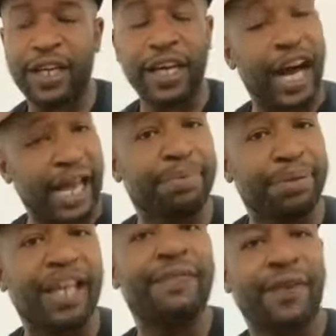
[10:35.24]
I
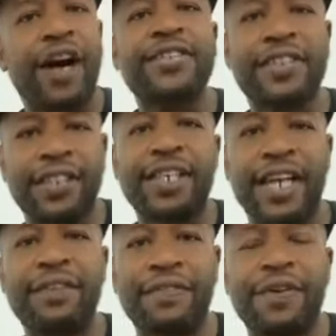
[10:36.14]
played varsity in
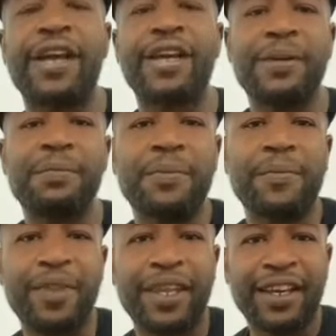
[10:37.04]
ninth grade,
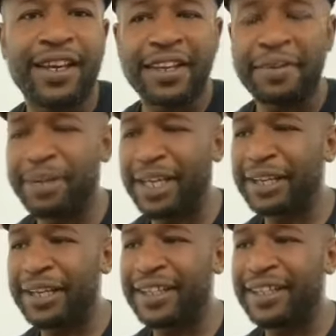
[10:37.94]
but
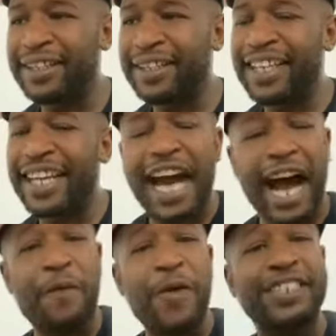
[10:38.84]

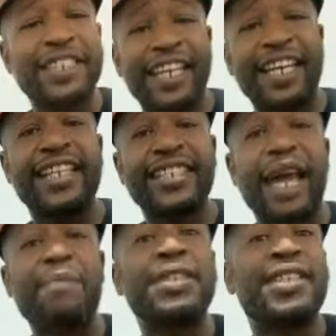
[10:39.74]
I wasn't getting the
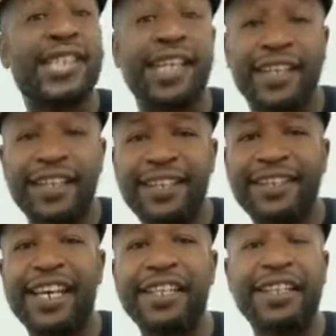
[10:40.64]
type of tick
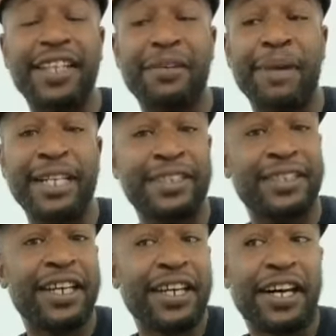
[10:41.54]
that
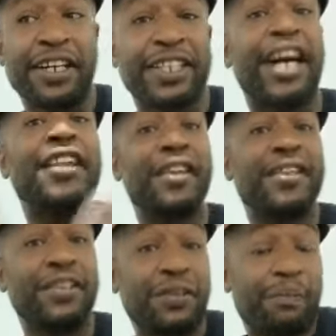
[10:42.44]
the other
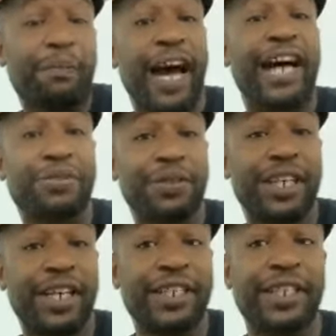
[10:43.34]
guys was getting.